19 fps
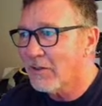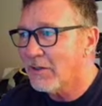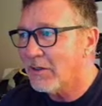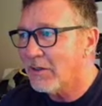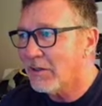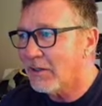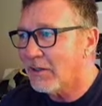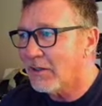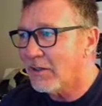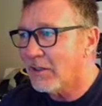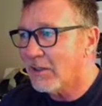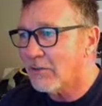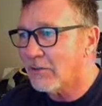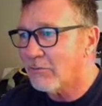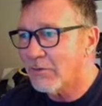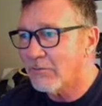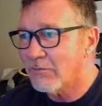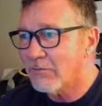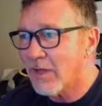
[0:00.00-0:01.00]
and
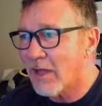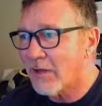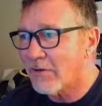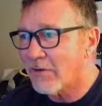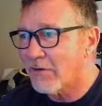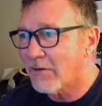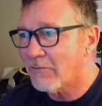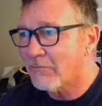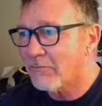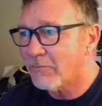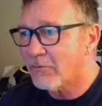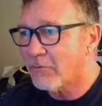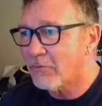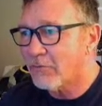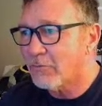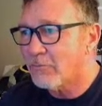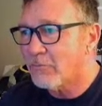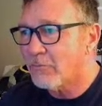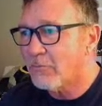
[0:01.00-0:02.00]
we've got enough
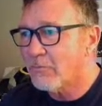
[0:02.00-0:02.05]
room.